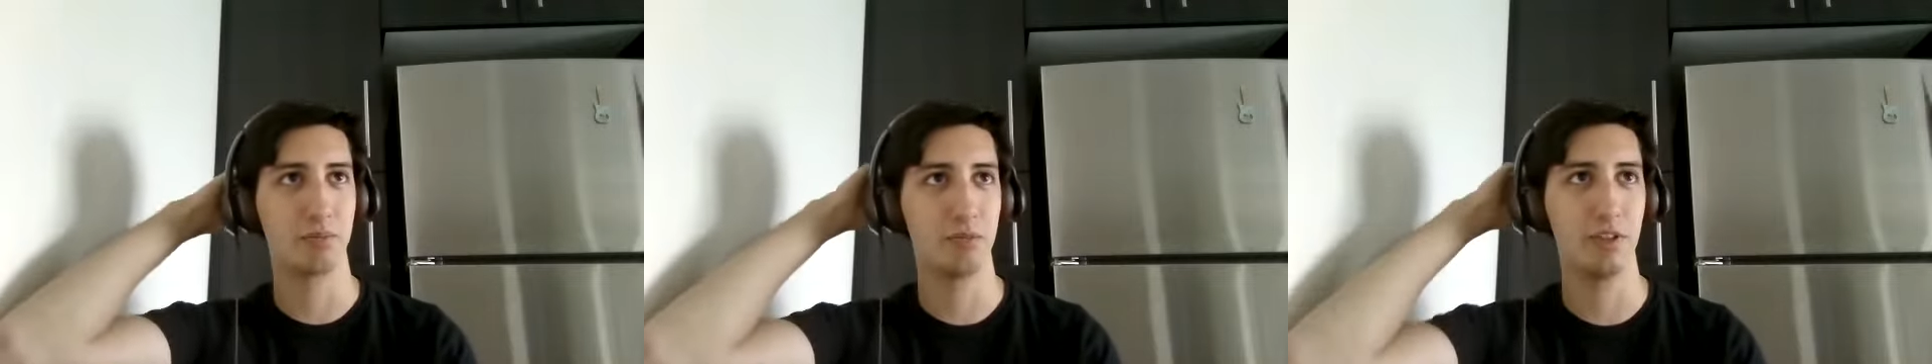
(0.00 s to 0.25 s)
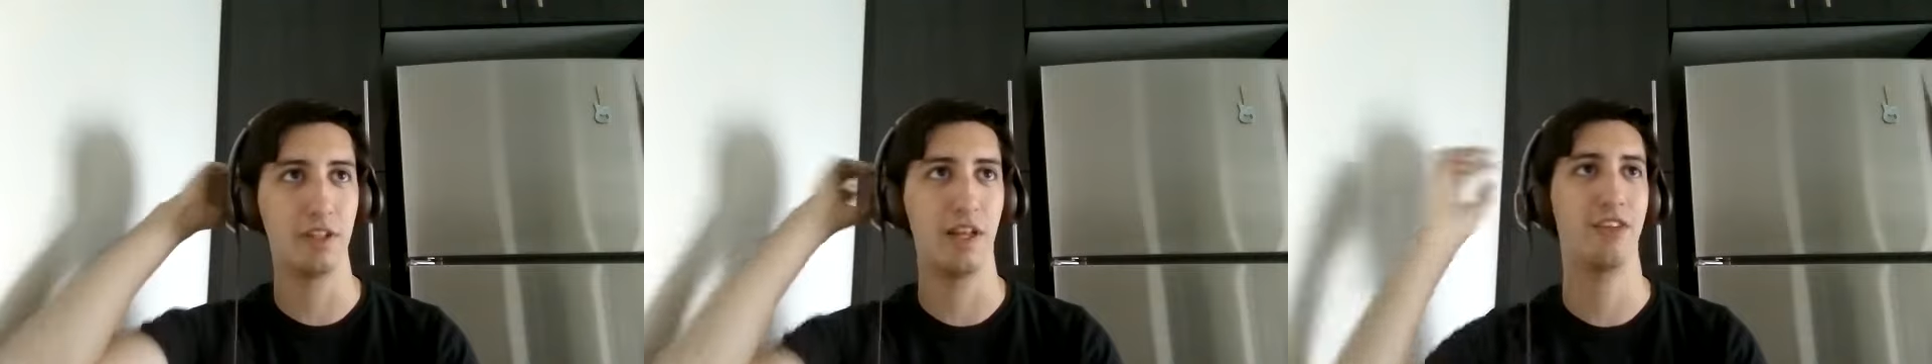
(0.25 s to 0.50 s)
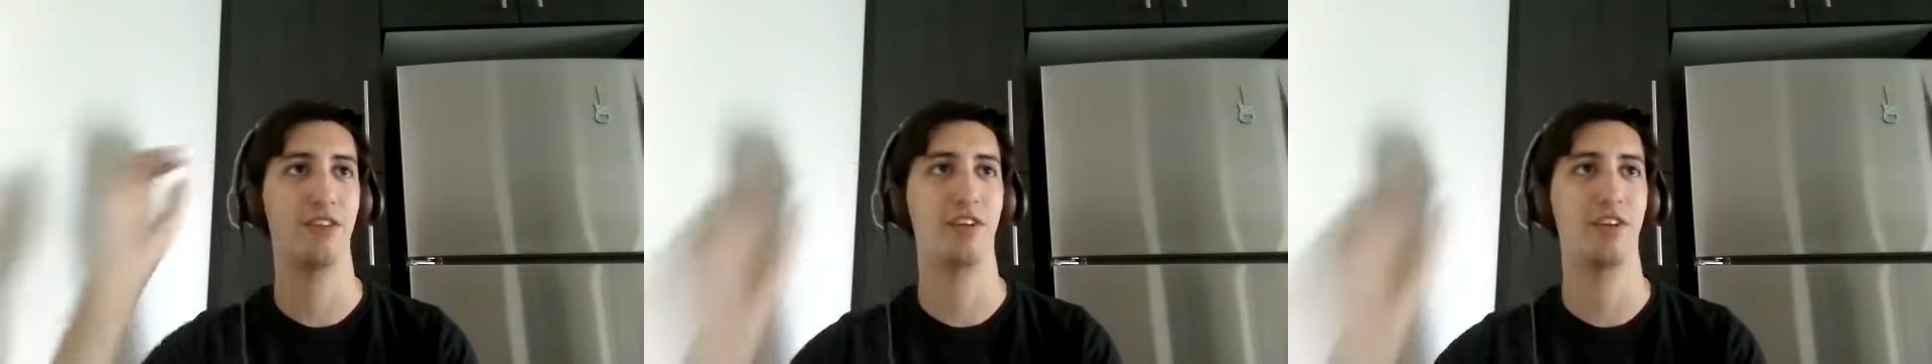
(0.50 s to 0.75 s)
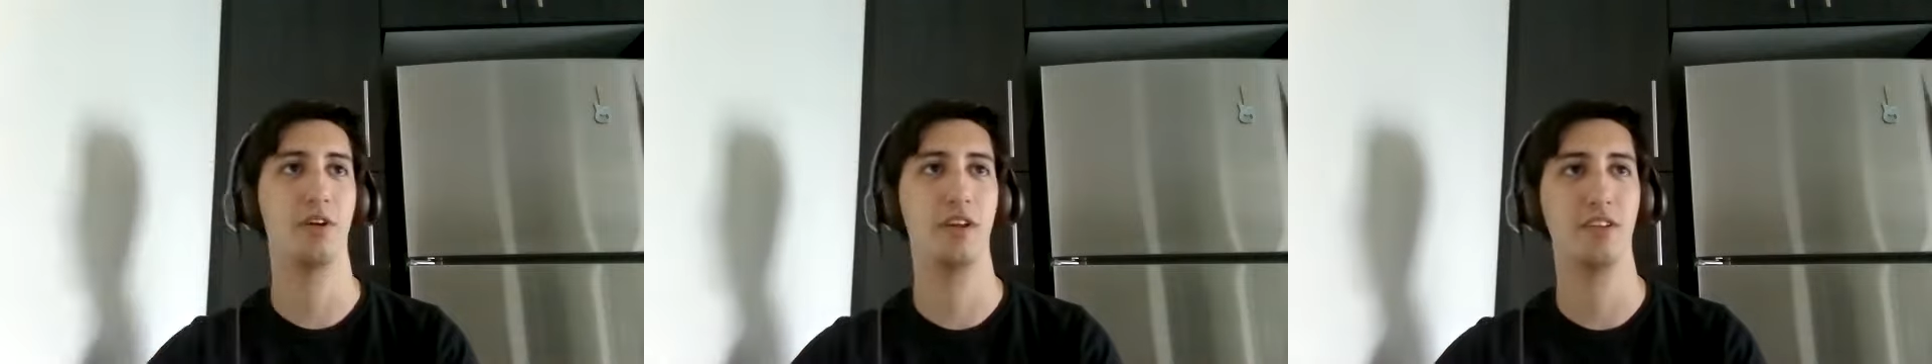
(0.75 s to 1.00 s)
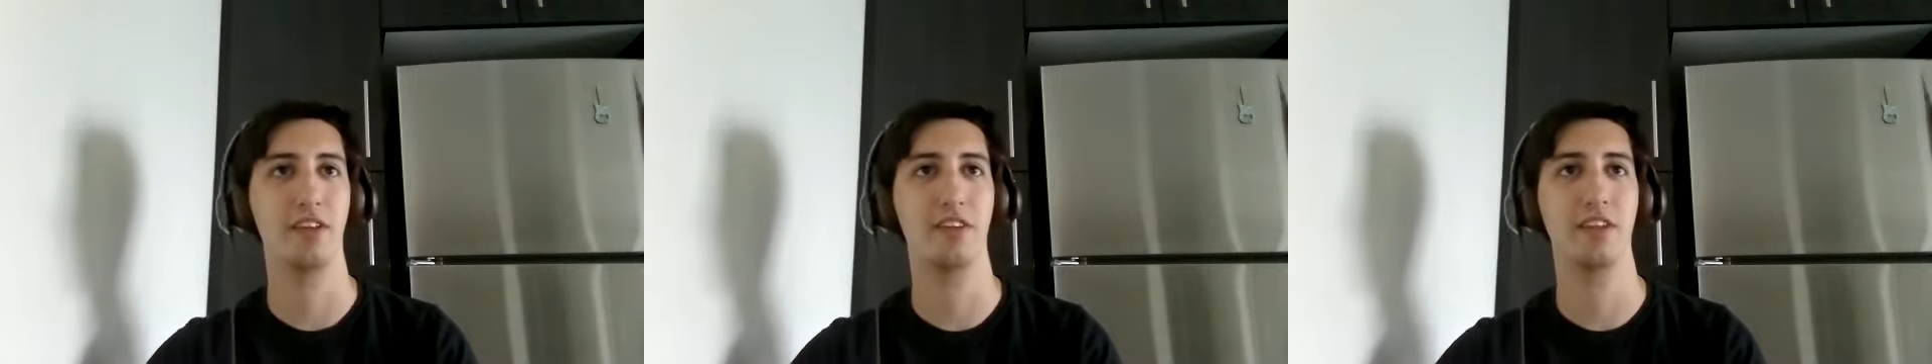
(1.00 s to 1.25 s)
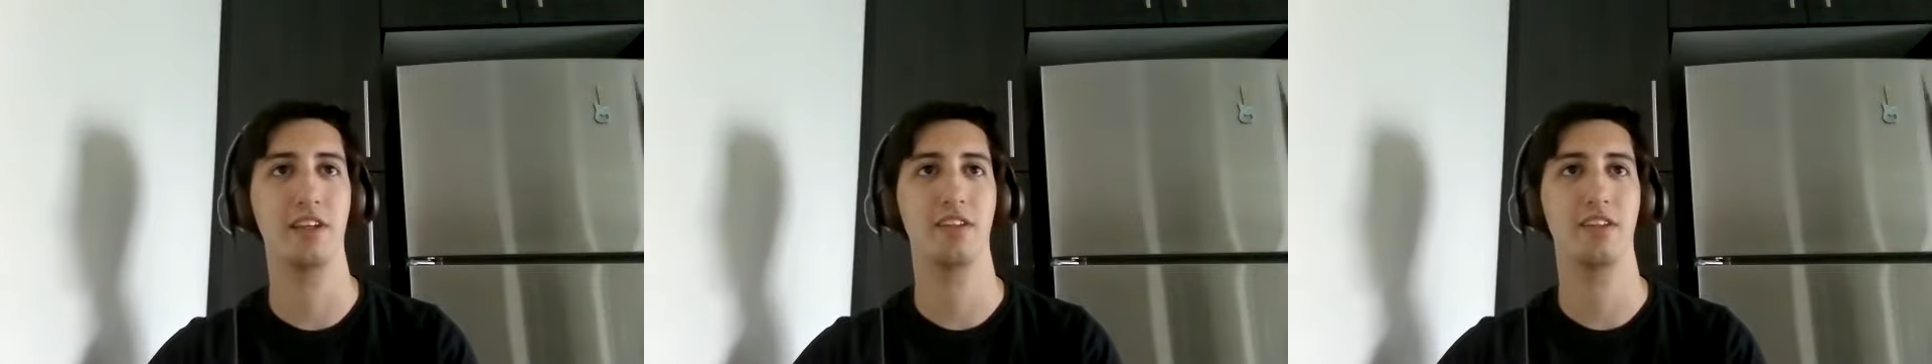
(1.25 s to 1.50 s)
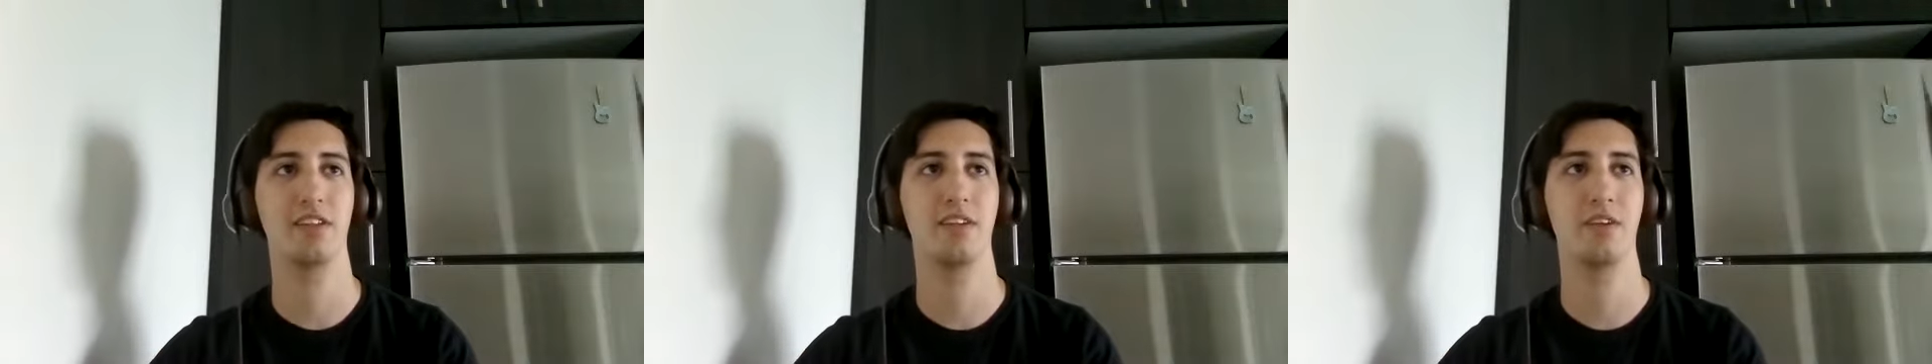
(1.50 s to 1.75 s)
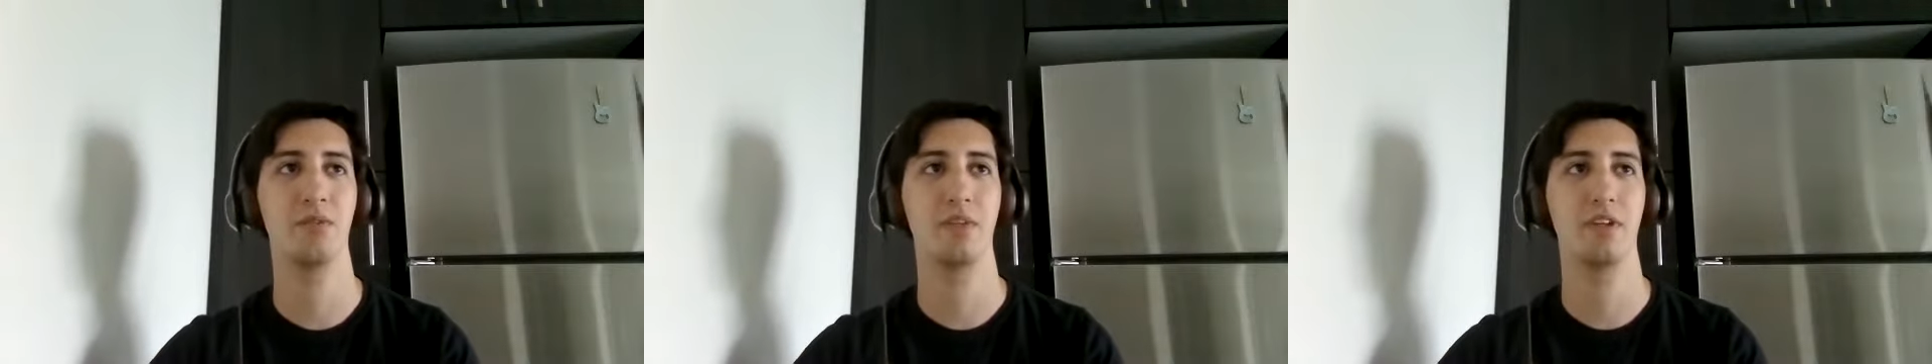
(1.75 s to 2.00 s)
realizing was I think
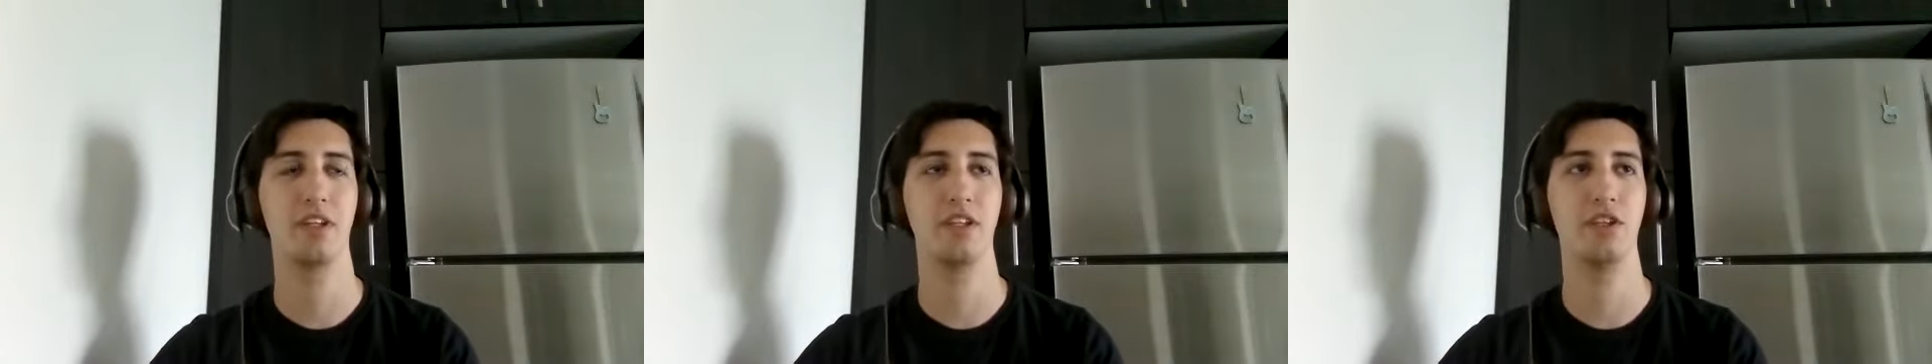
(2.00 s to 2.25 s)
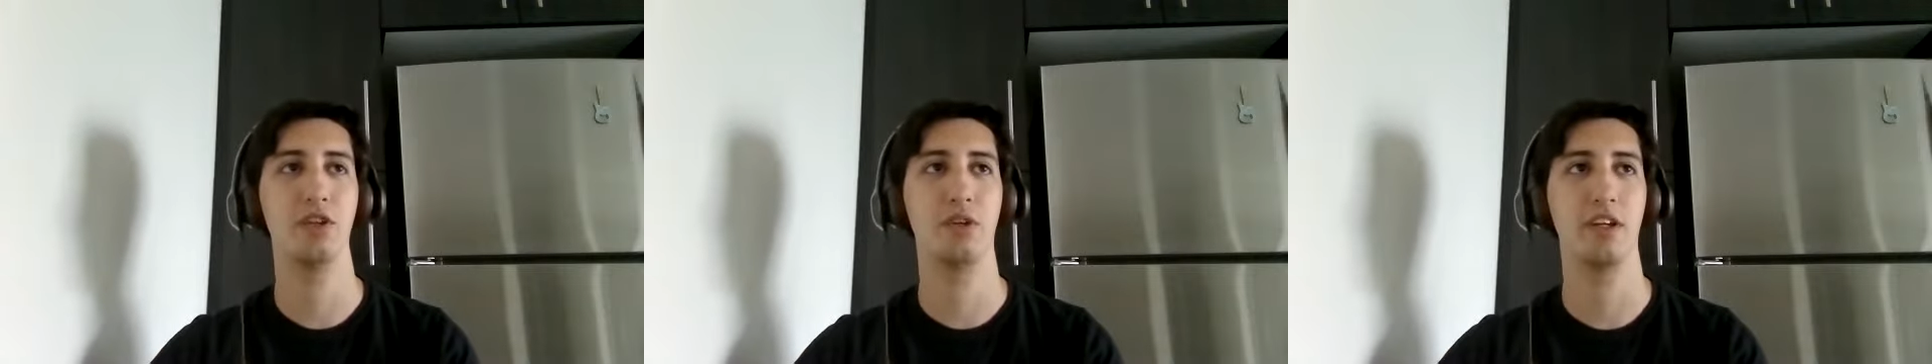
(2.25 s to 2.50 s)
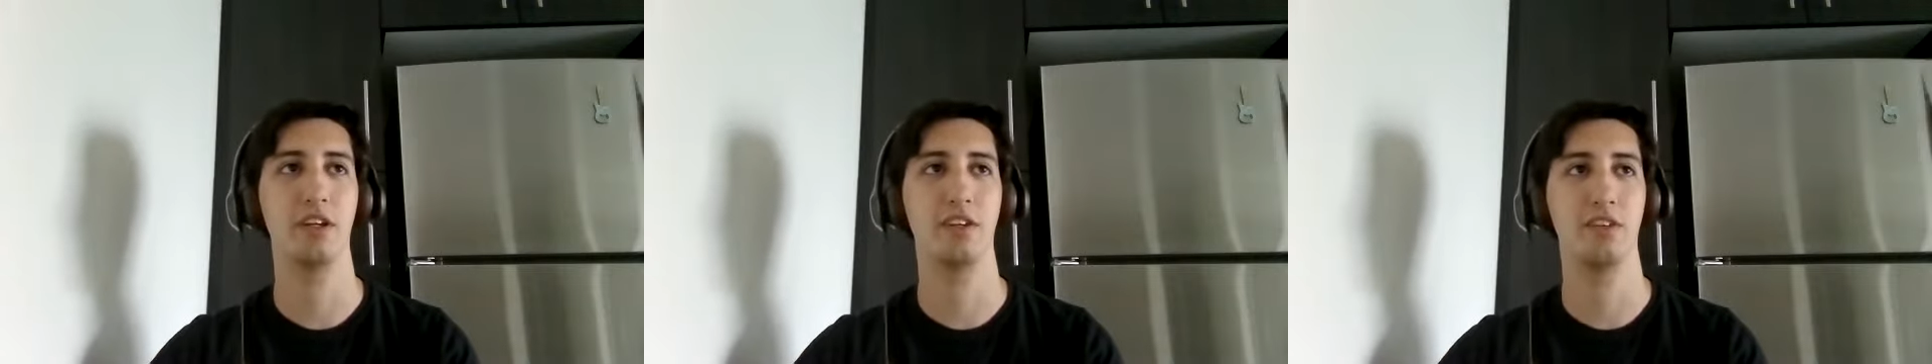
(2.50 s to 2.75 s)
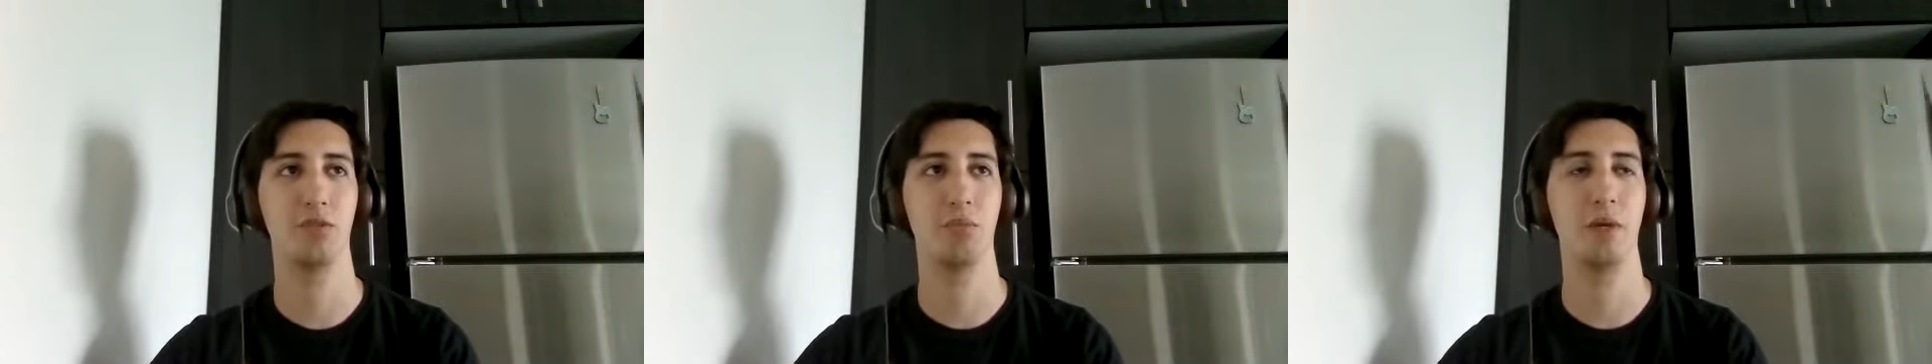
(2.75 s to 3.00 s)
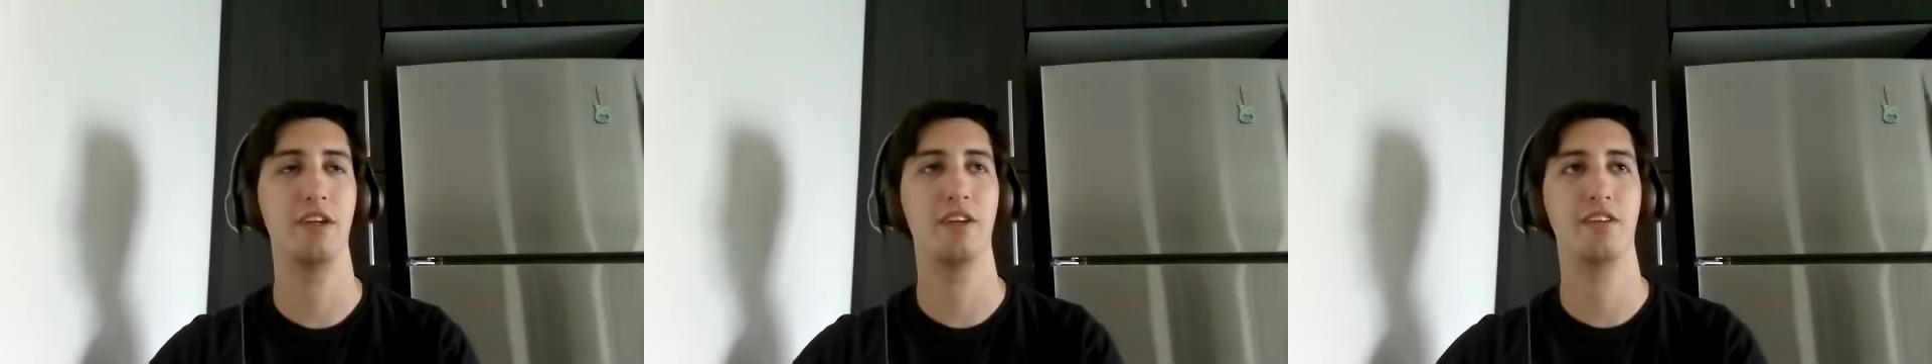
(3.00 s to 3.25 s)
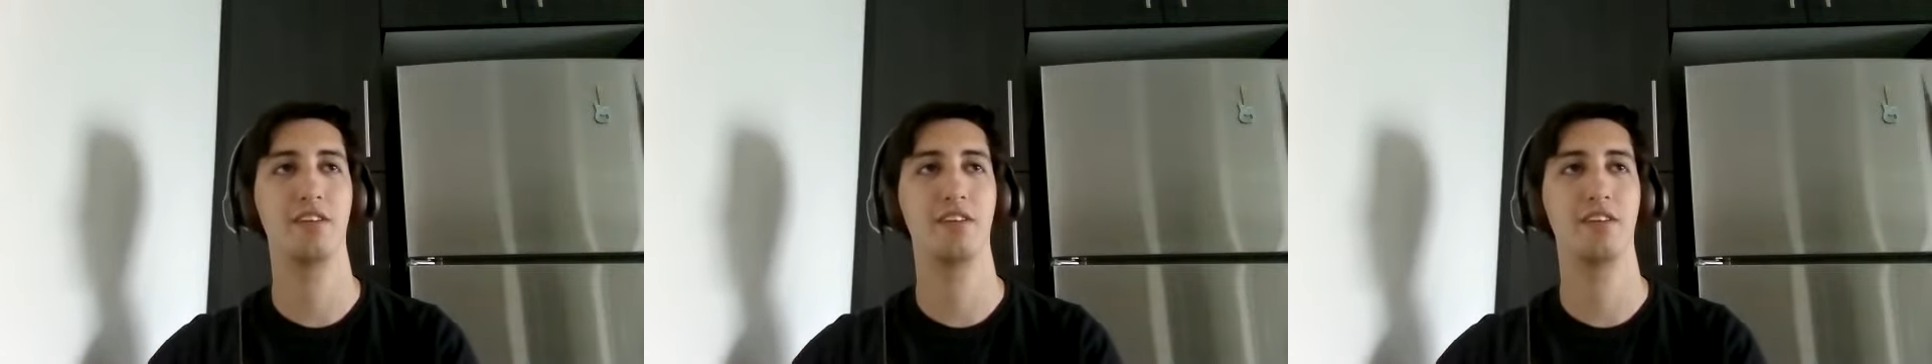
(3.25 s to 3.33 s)
you can spend,